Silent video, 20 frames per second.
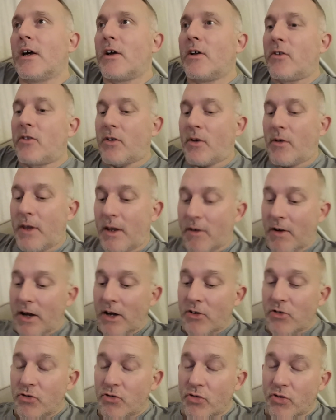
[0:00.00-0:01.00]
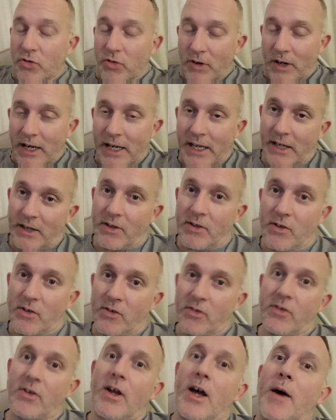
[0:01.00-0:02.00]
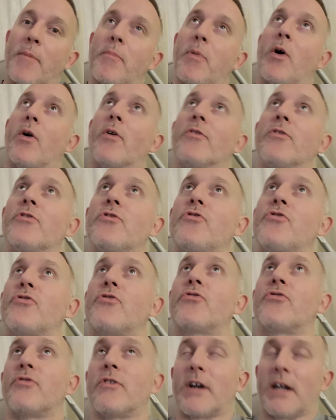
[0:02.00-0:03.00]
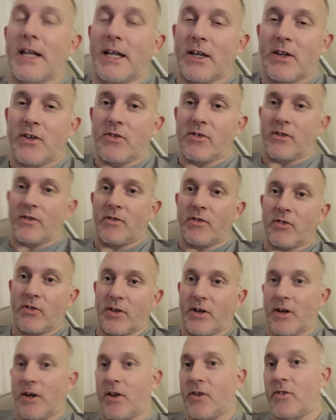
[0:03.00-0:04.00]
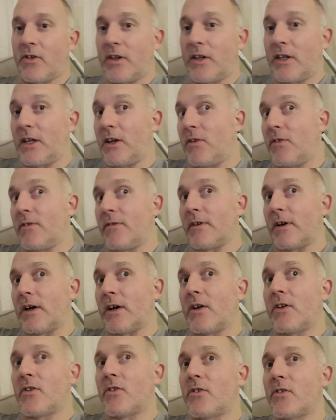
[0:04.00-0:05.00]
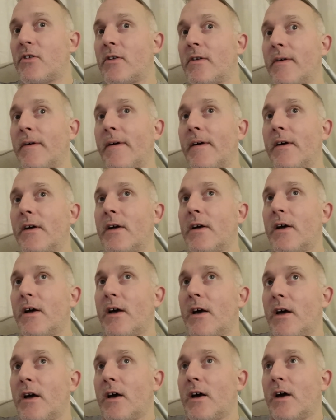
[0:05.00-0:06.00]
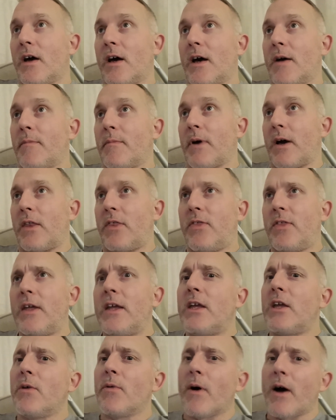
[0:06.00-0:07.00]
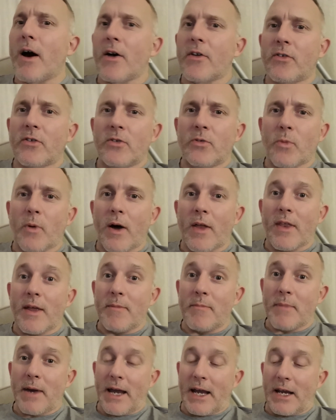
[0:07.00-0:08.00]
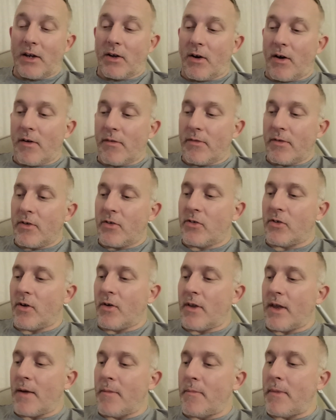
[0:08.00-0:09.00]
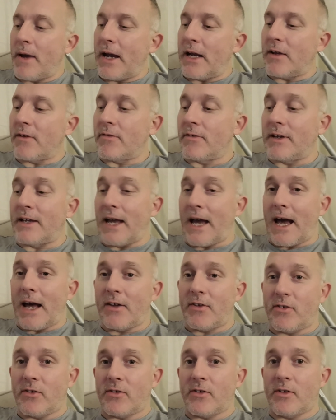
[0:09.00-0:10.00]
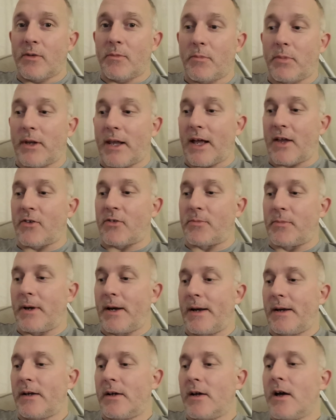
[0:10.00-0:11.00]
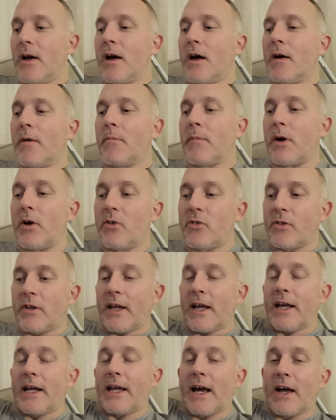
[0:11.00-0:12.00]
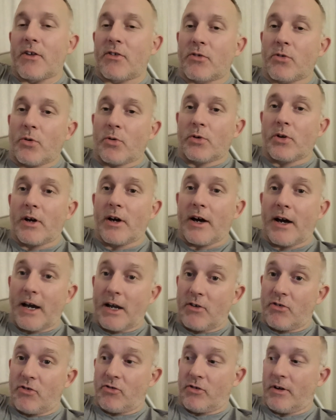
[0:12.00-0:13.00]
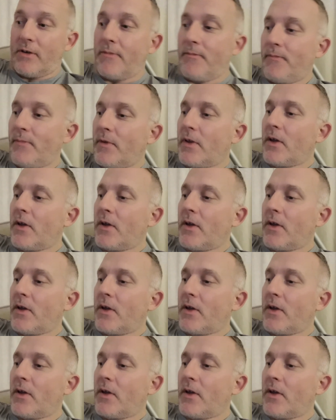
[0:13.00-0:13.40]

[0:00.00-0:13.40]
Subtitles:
So there are trillions upon trillions of stars in the universe. I think you asked what are they made of. So they're made of gas and plasma, mostly a gas called hydrogen.